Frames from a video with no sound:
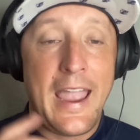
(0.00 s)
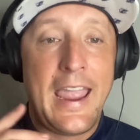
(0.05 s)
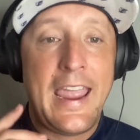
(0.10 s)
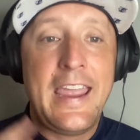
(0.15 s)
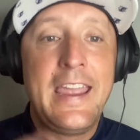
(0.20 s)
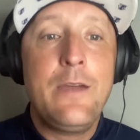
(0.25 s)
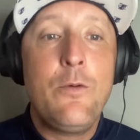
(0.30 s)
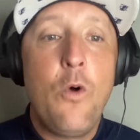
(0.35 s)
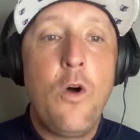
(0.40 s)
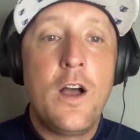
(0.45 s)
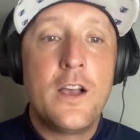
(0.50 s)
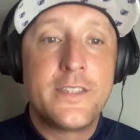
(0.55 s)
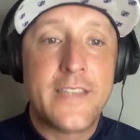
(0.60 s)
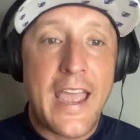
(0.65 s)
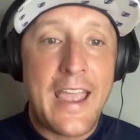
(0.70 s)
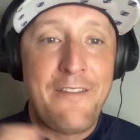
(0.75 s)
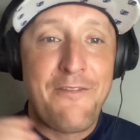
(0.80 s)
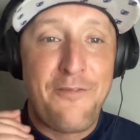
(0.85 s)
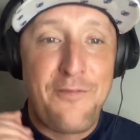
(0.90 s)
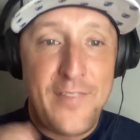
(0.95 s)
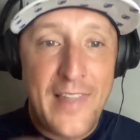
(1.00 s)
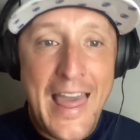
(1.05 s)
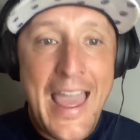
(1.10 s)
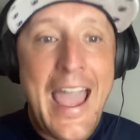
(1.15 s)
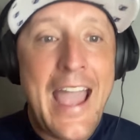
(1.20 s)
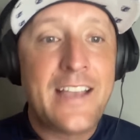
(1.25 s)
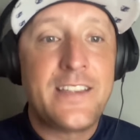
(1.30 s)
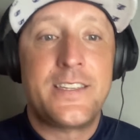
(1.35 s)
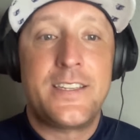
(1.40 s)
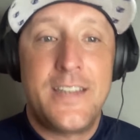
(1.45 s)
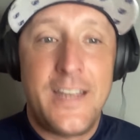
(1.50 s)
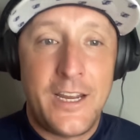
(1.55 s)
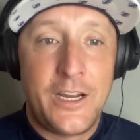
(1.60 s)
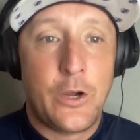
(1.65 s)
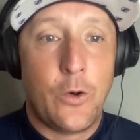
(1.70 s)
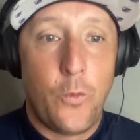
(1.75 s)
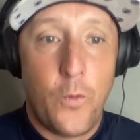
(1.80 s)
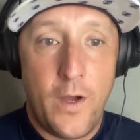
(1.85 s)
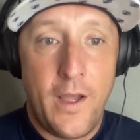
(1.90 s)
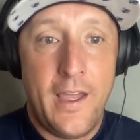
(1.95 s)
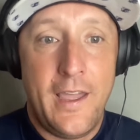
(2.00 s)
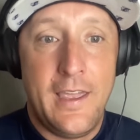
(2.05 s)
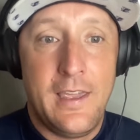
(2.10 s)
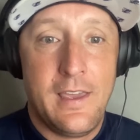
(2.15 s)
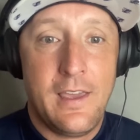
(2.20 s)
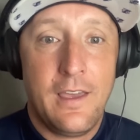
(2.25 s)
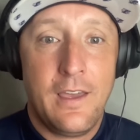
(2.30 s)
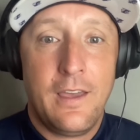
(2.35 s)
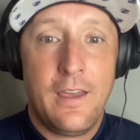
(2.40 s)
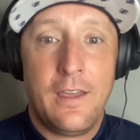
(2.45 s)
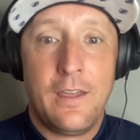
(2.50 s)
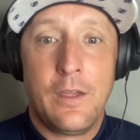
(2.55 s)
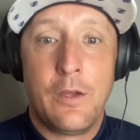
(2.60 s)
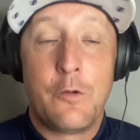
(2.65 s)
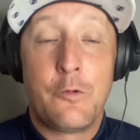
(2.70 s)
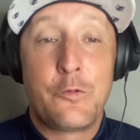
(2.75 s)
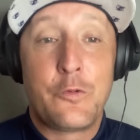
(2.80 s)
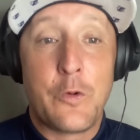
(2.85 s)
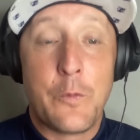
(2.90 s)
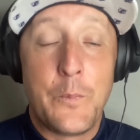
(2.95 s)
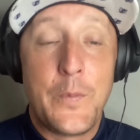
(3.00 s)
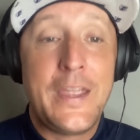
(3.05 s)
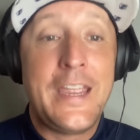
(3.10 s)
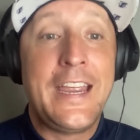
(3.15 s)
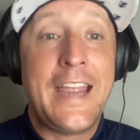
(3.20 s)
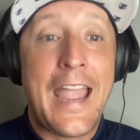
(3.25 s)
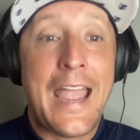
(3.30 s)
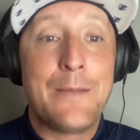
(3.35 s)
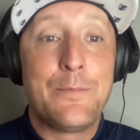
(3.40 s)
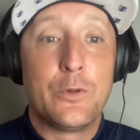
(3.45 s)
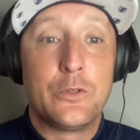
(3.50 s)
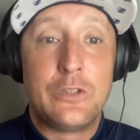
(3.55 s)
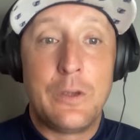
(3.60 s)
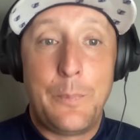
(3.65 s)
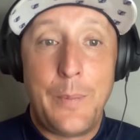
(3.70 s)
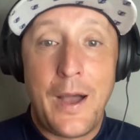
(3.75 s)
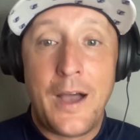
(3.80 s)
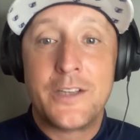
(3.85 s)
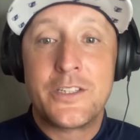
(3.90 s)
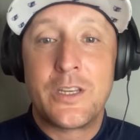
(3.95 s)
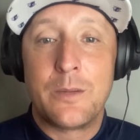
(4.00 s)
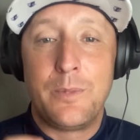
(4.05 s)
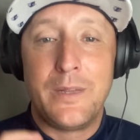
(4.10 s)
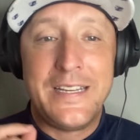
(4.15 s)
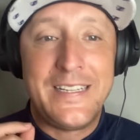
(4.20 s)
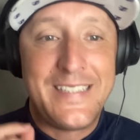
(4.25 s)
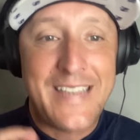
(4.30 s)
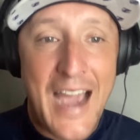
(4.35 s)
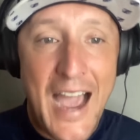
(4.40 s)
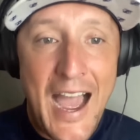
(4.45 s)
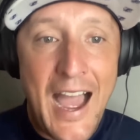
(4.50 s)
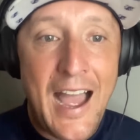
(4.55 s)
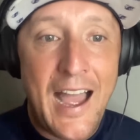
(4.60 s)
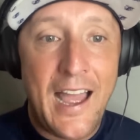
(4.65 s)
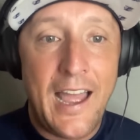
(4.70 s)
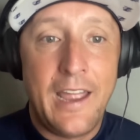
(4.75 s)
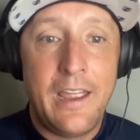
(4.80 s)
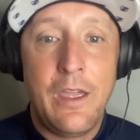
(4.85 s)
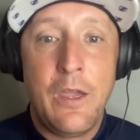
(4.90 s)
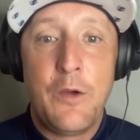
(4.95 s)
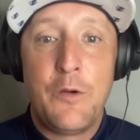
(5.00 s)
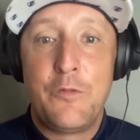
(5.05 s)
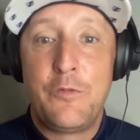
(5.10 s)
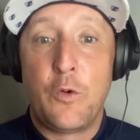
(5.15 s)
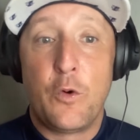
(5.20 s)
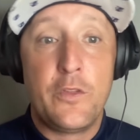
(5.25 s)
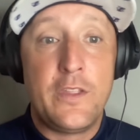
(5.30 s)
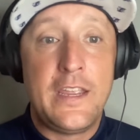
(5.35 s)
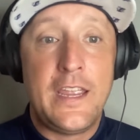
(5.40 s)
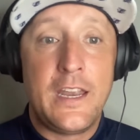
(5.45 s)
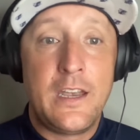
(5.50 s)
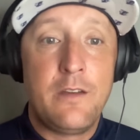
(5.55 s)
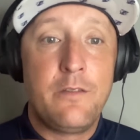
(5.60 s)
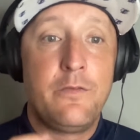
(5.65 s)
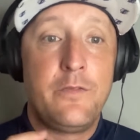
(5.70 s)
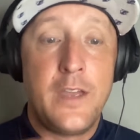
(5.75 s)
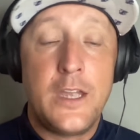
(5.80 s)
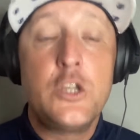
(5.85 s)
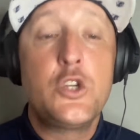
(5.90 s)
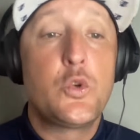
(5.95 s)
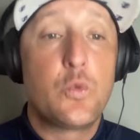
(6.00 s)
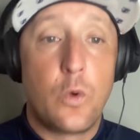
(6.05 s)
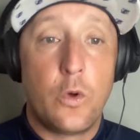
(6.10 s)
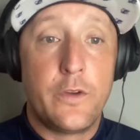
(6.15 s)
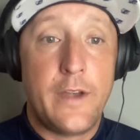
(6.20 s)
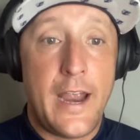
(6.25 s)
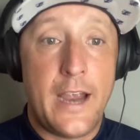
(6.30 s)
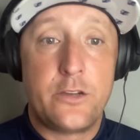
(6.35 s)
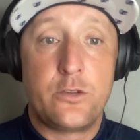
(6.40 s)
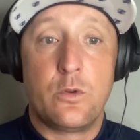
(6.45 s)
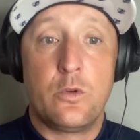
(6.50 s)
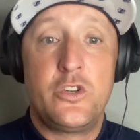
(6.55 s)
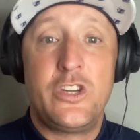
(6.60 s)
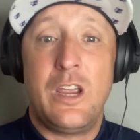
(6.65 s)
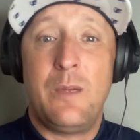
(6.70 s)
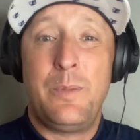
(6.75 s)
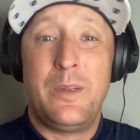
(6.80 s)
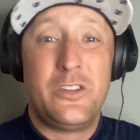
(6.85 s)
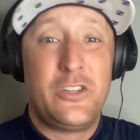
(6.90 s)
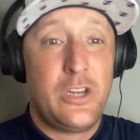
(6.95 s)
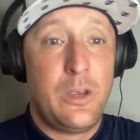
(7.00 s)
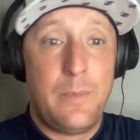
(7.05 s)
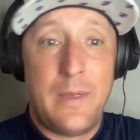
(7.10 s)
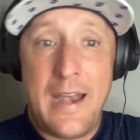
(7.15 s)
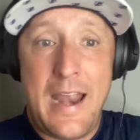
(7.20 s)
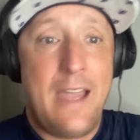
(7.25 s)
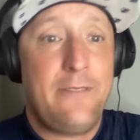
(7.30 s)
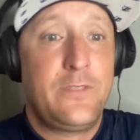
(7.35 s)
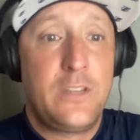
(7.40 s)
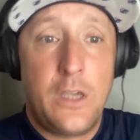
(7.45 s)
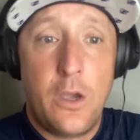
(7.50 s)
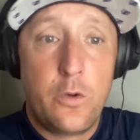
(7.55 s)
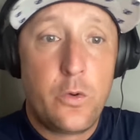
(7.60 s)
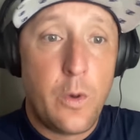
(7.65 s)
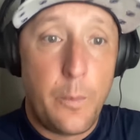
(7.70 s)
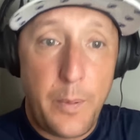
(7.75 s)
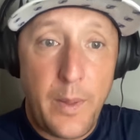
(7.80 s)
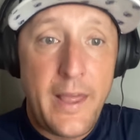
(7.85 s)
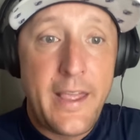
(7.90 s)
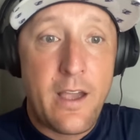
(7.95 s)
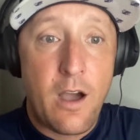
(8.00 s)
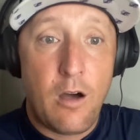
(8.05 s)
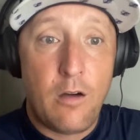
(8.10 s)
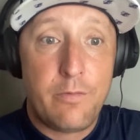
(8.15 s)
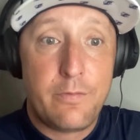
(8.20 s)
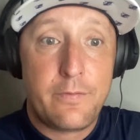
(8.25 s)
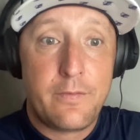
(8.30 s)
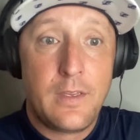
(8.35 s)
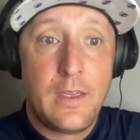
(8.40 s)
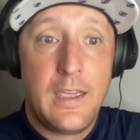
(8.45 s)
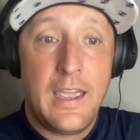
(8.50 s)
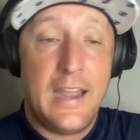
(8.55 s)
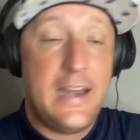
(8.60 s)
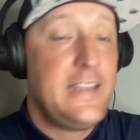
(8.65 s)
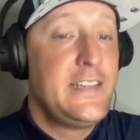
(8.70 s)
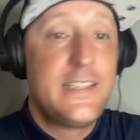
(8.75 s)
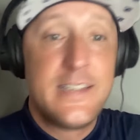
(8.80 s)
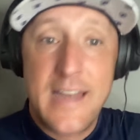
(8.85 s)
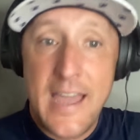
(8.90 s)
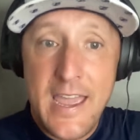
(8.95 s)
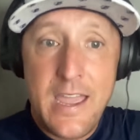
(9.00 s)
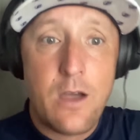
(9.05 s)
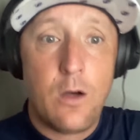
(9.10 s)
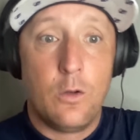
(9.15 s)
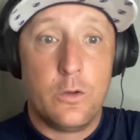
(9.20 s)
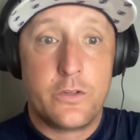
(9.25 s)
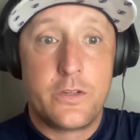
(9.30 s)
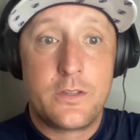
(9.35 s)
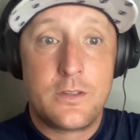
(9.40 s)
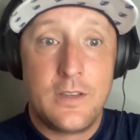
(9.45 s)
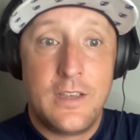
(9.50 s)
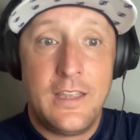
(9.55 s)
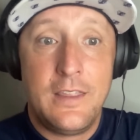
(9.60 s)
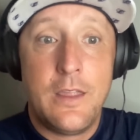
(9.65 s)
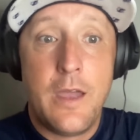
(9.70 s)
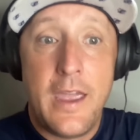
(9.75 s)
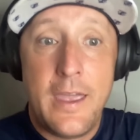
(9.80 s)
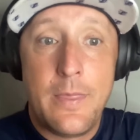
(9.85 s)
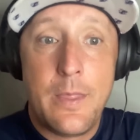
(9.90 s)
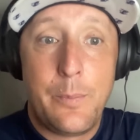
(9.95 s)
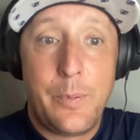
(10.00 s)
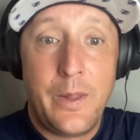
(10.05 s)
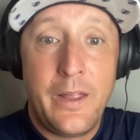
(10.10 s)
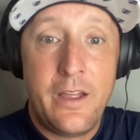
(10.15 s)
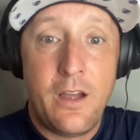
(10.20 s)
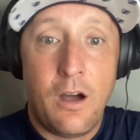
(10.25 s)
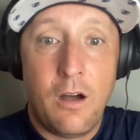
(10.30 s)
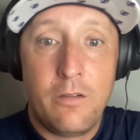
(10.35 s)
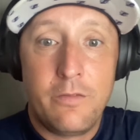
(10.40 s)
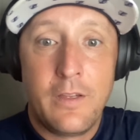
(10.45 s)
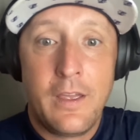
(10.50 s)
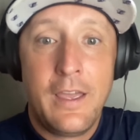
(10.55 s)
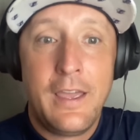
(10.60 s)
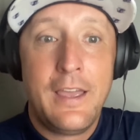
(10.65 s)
He was a flag stick away from being able to possibly tie for the individual national championship and have to go to a playoff. And he's nails in the playoff.